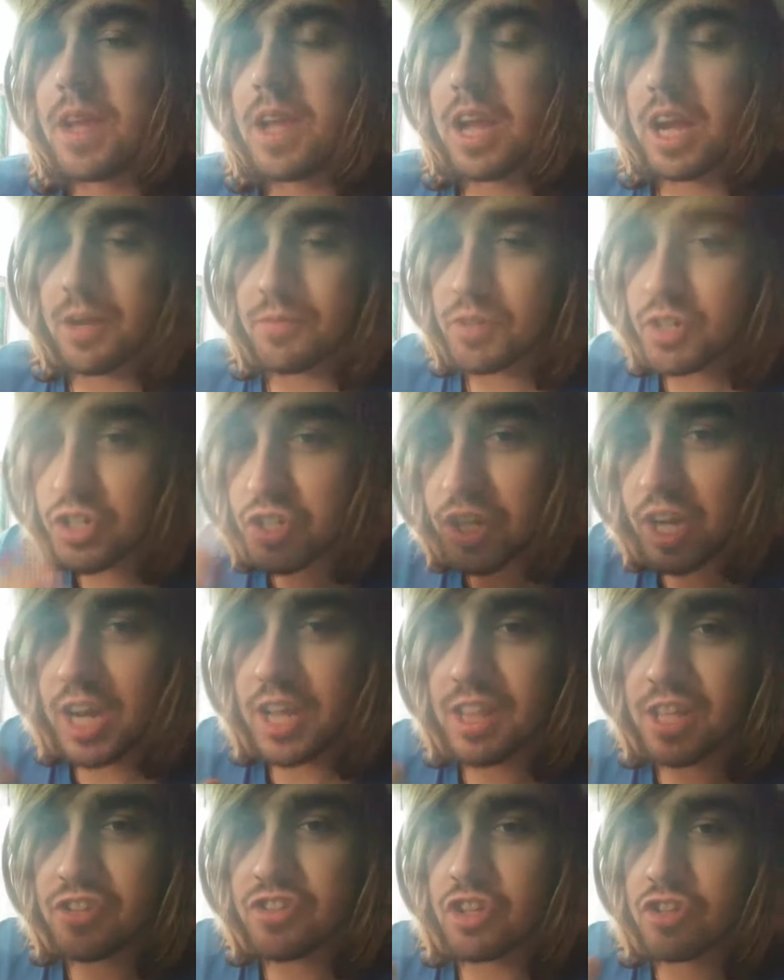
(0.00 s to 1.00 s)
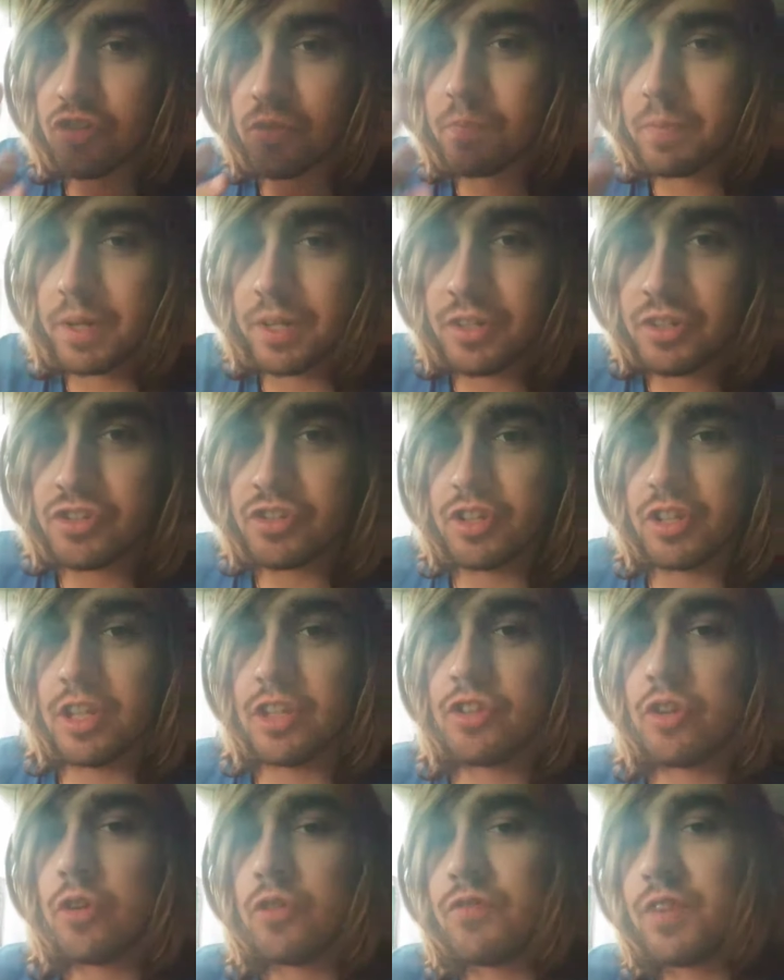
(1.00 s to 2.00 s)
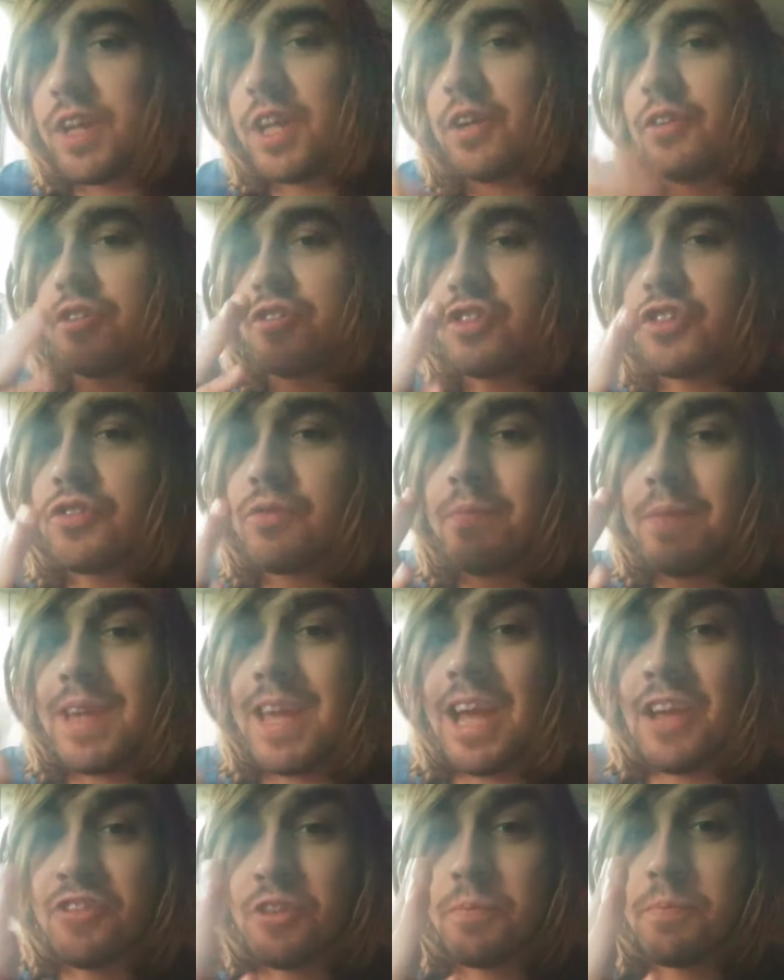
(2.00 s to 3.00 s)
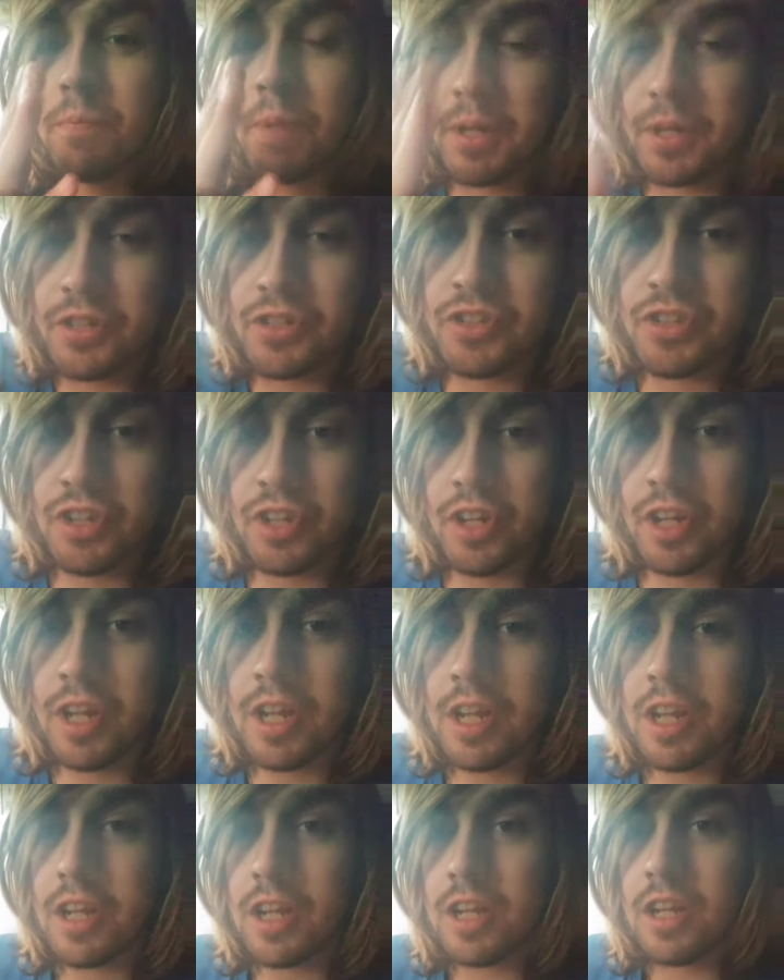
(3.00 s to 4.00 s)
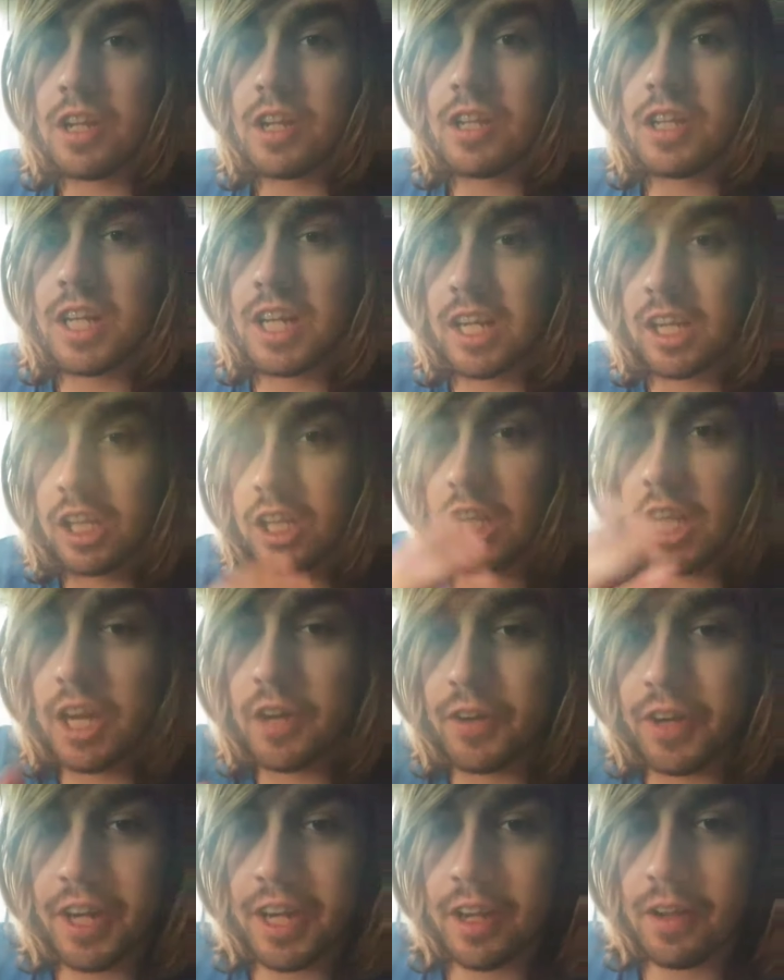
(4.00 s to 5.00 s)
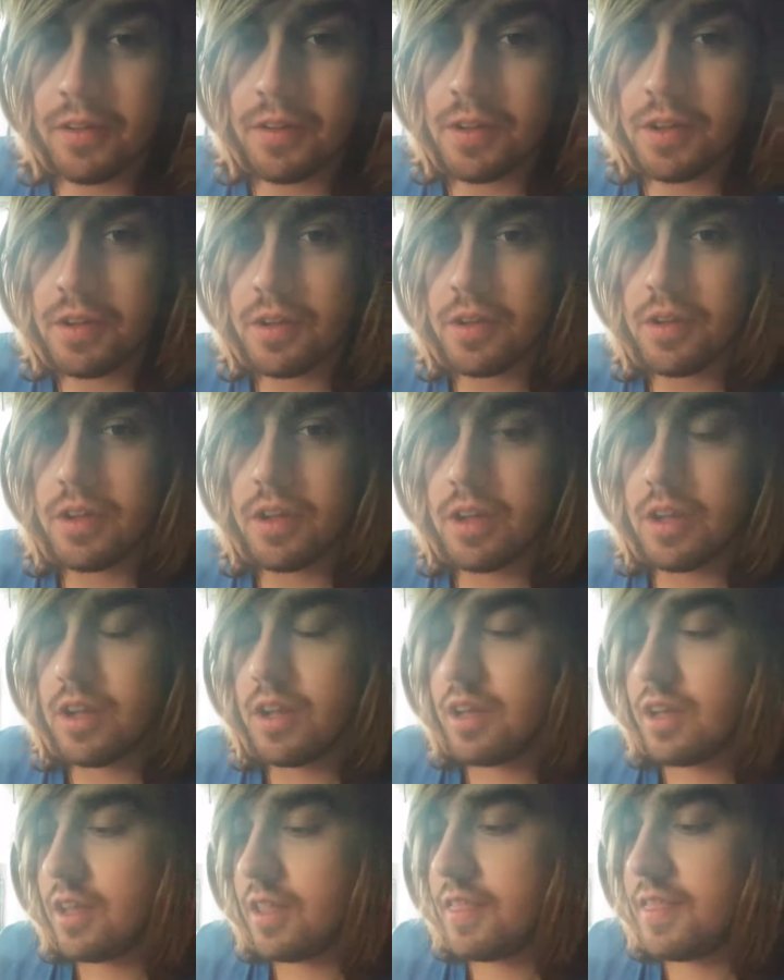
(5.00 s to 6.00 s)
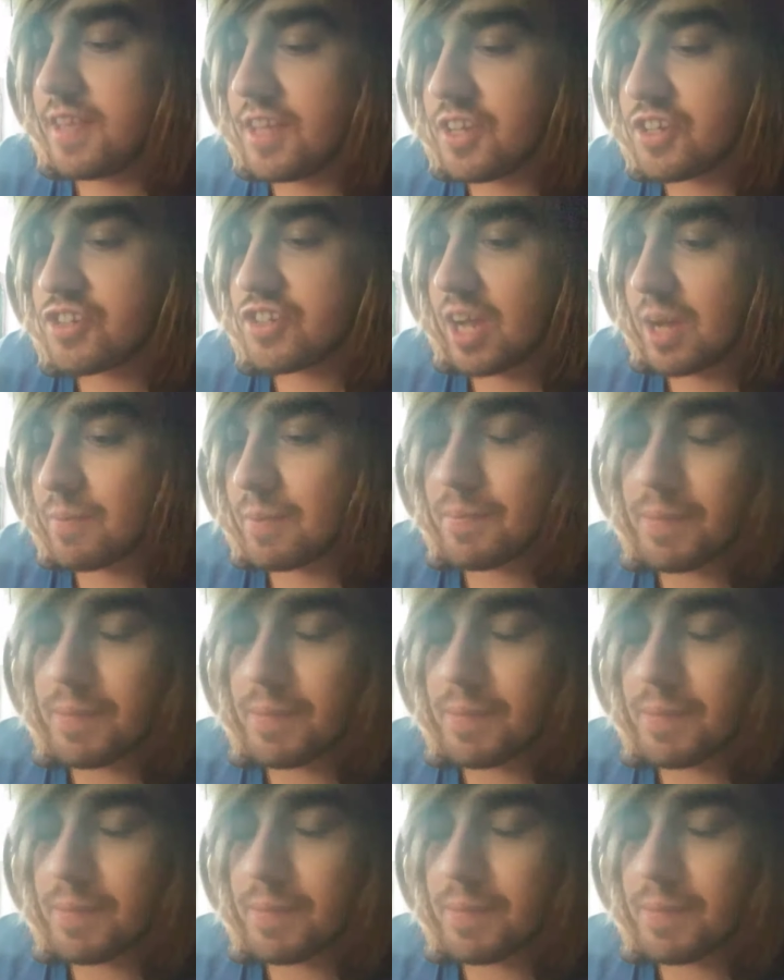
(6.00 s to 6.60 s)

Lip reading: I'm just saying this as a person. This whole video is just me as a person declaring these type of